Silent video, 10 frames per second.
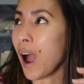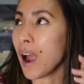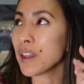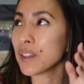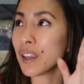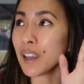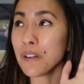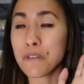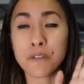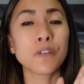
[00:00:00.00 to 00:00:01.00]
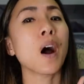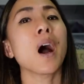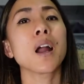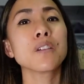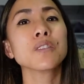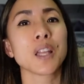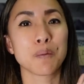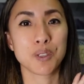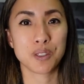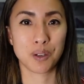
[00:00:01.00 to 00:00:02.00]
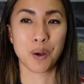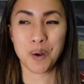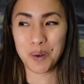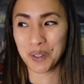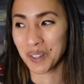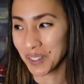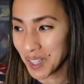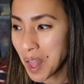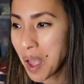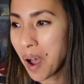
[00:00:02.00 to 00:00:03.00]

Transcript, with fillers: I think I got 5 lamps total